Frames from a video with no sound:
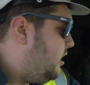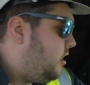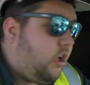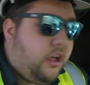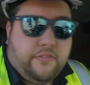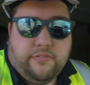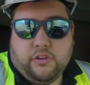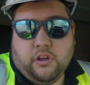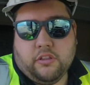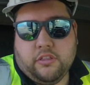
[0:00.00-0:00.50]

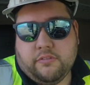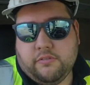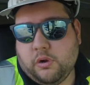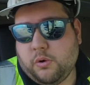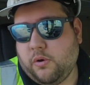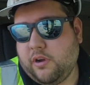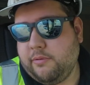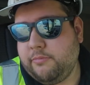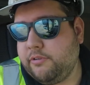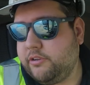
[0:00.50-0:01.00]
I've got the
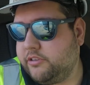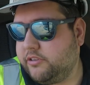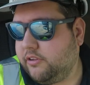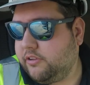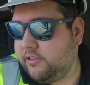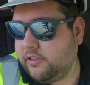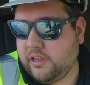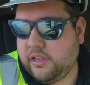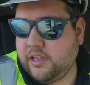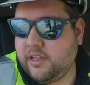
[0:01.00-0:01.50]
requirements
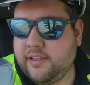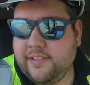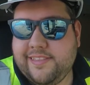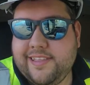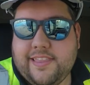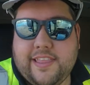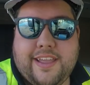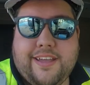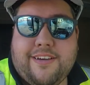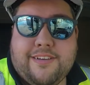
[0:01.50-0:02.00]
on
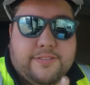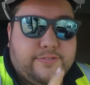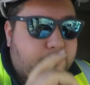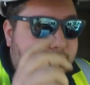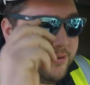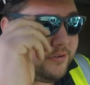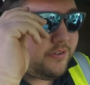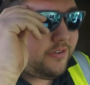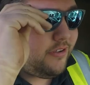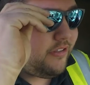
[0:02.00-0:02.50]
that they asked
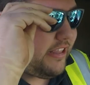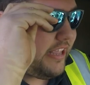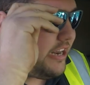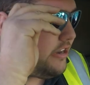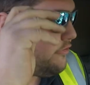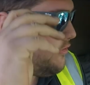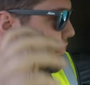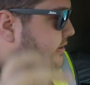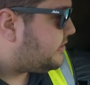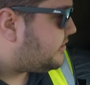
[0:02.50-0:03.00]
for on the
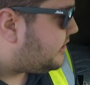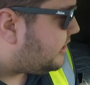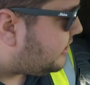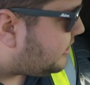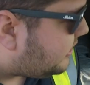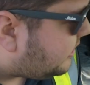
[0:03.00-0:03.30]
entrance.